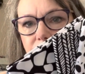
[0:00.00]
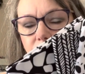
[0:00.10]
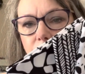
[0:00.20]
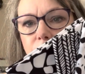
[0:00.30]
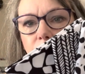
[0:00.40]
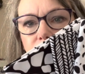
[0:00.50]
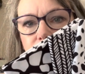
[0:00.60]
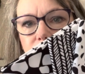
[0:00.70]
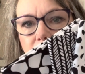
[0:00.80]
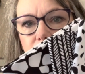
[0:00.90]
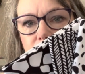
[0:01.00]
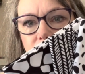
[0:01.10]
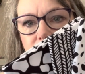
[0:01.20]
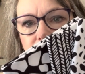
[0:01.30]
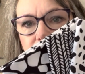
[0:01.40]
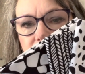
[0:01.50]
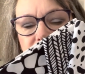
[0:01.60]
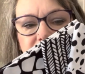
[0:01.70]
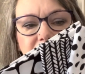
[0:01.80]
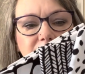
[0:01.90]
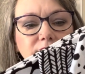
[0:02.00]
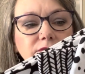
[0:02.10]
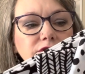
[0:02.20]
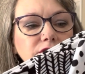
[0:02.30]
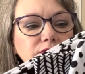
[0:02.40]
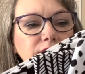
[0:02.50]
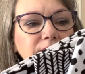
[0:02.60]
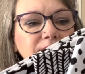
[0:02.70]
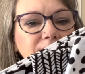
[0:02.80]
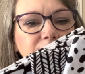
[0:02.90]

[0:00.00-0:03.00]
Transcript: Monochrome theme to them.